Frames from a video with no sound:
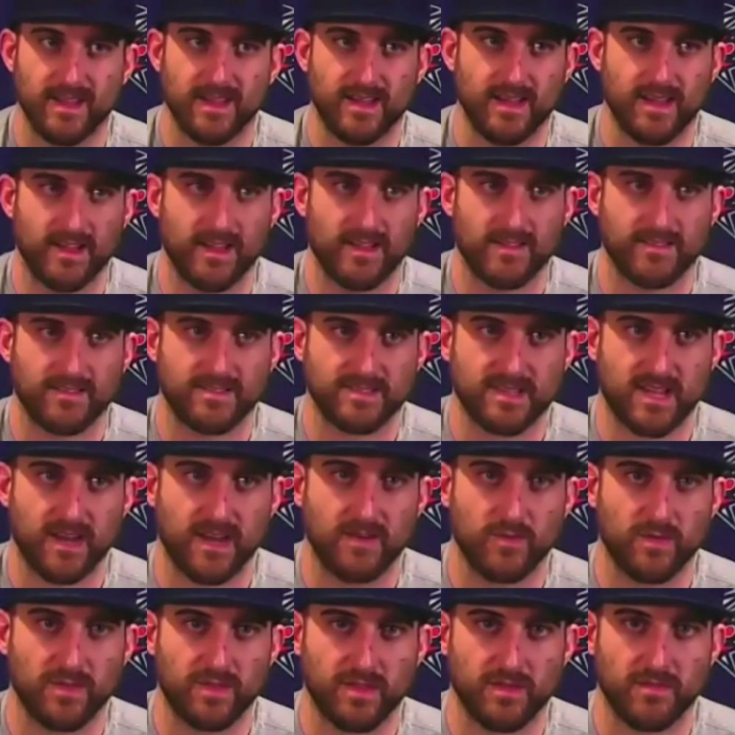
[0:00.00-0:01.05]
I've skated
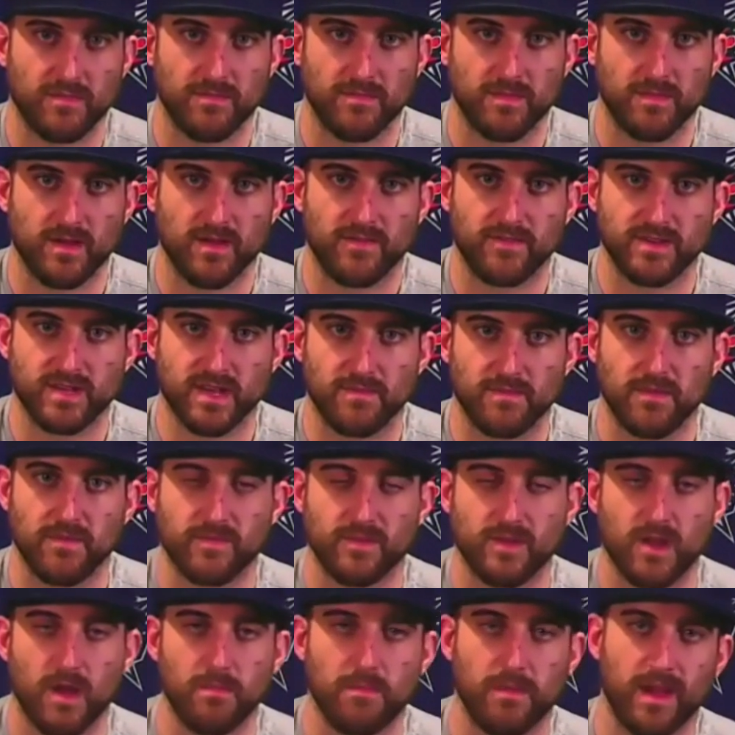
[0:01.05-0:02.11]
with him every time I've
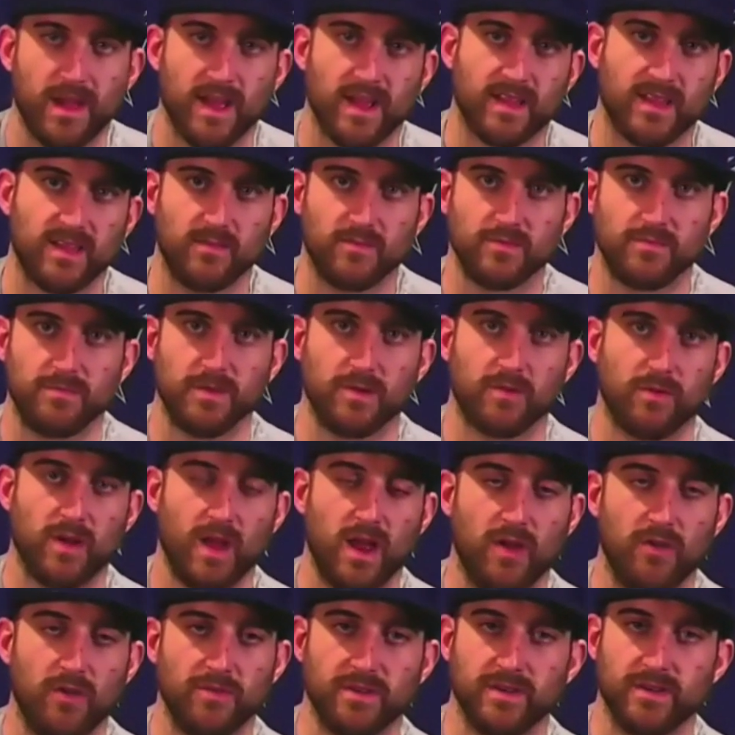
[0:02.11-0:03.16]
come back. He would be
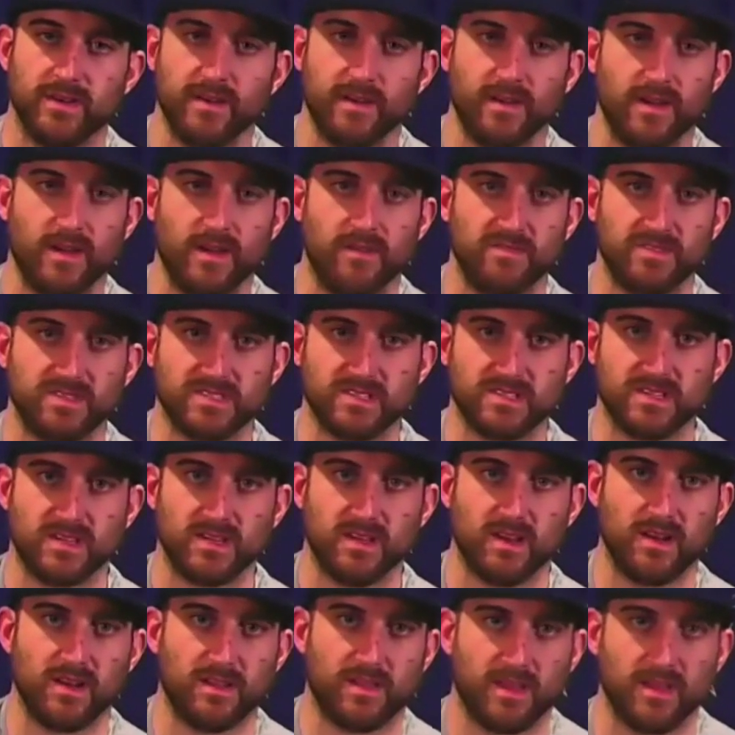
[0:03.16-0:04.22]
around, and obviously
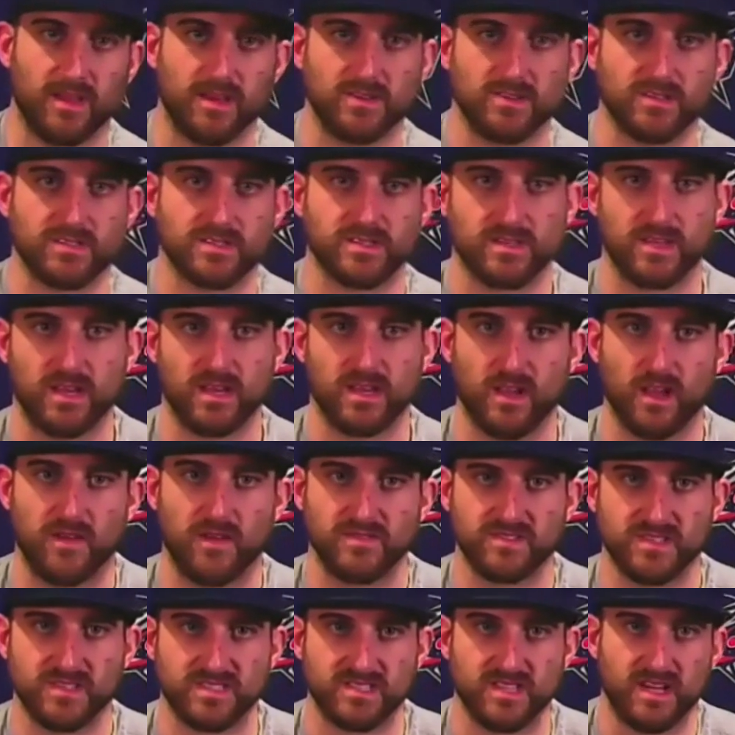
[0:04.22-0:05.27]
he loves
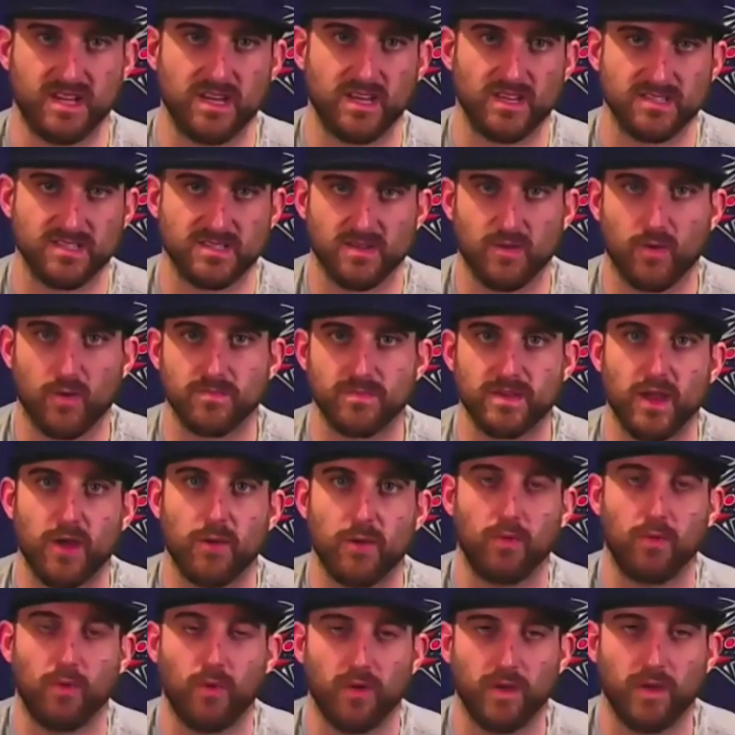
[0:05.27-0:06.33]
the city. He's a
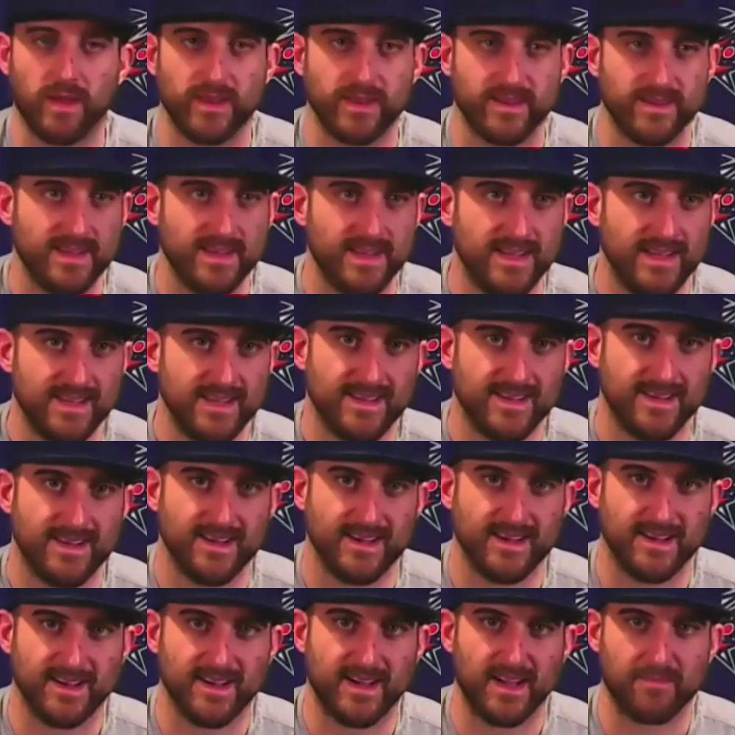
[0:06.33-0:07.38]
hometown boy, and
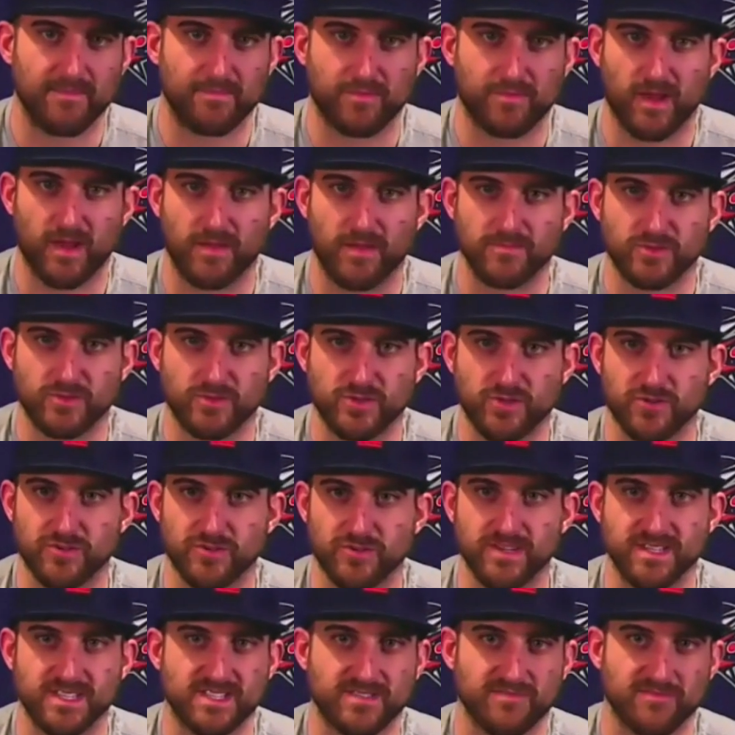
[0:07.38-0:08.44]
I'm sure
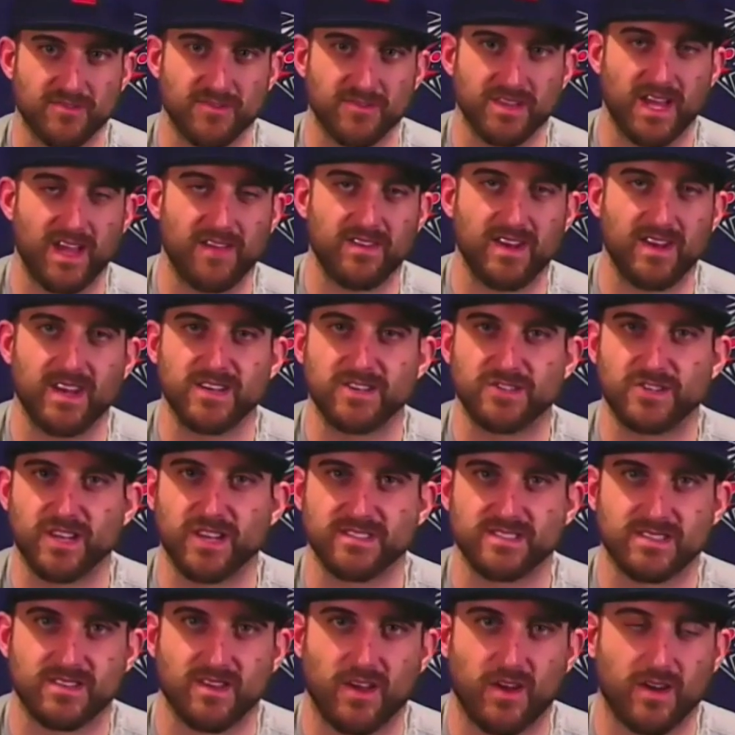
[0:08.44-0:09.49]
he's thrilled. I haven't had a
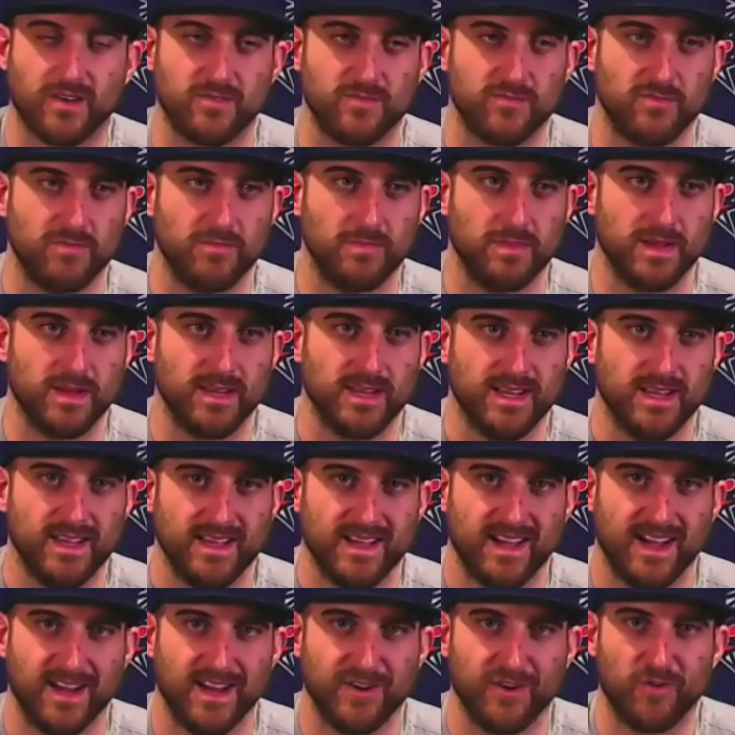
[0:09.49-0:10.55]
chance to talk to him, but
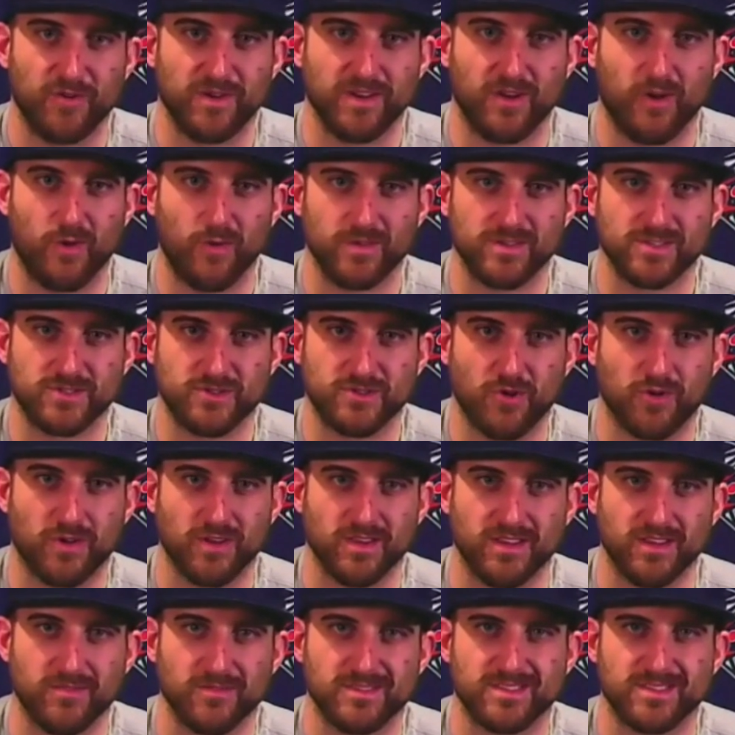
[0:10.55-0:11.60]
I know he always
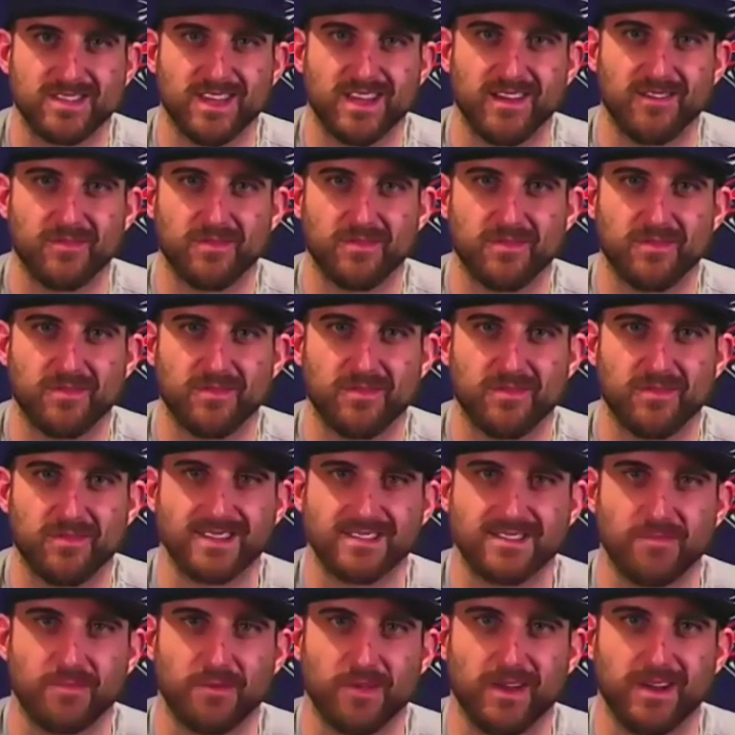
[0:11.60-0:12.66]
jokingly would say it would be nice
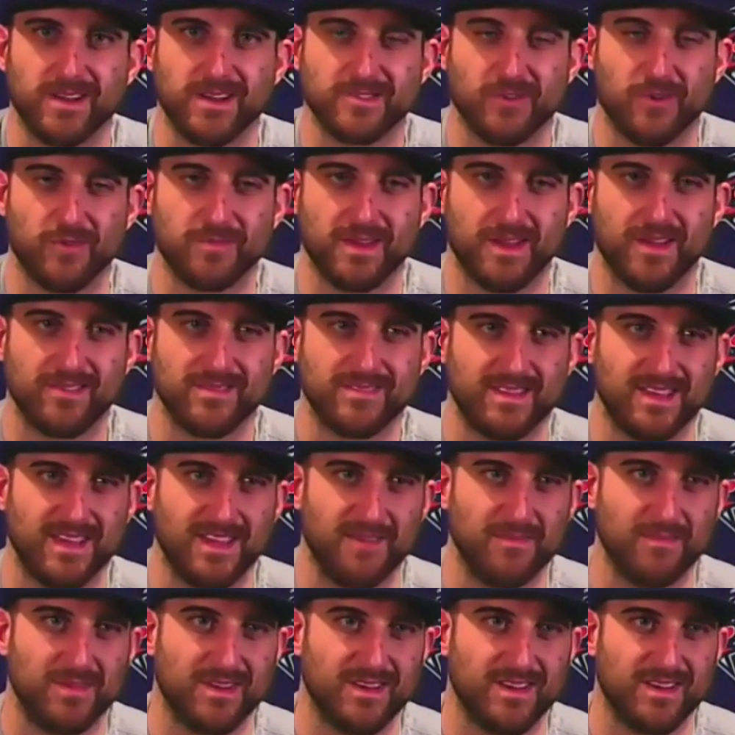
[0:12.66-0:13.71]
to play in his hometown
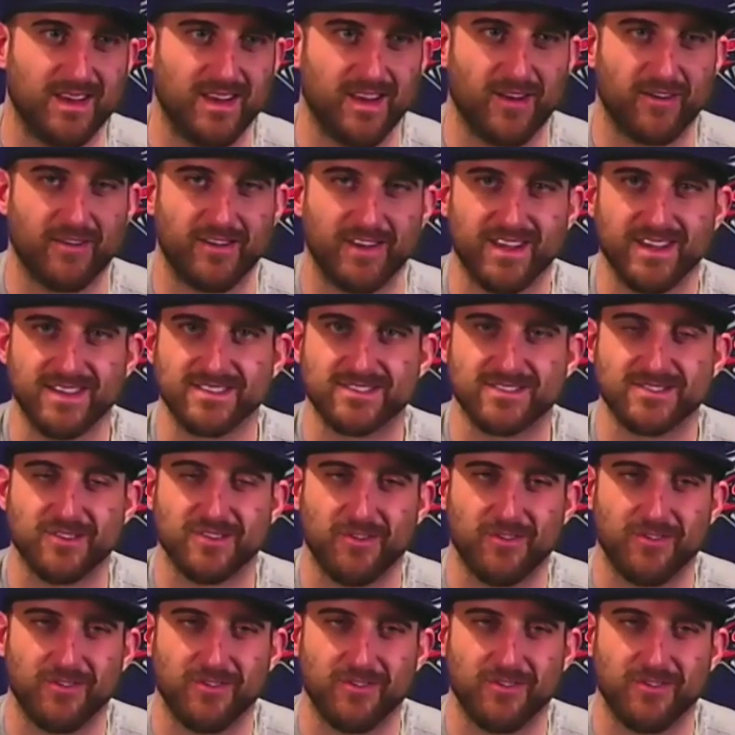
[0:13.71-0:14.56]
team, and here he is. So